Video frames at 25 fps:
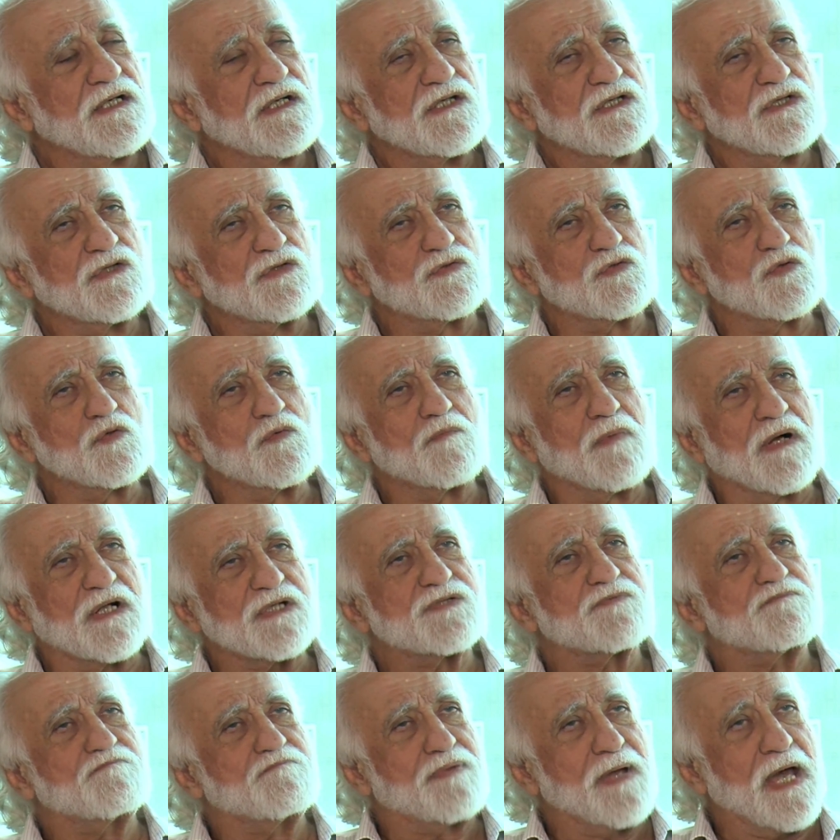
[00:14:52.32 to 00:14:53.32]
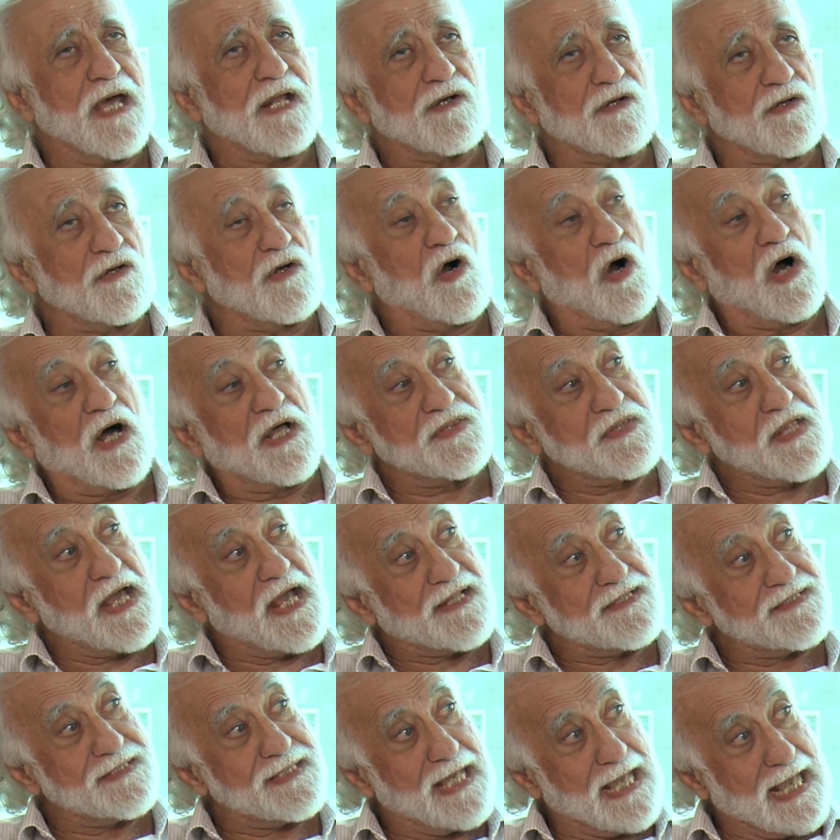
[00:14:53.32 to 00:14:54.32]
you'll do much better on
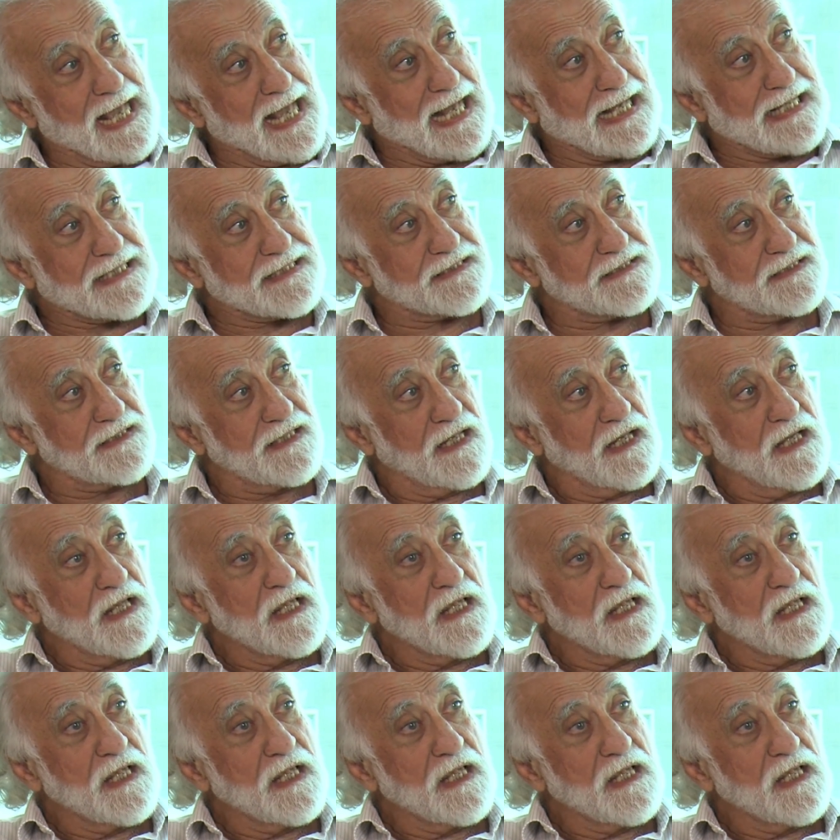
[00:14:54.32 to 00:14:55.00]
that task.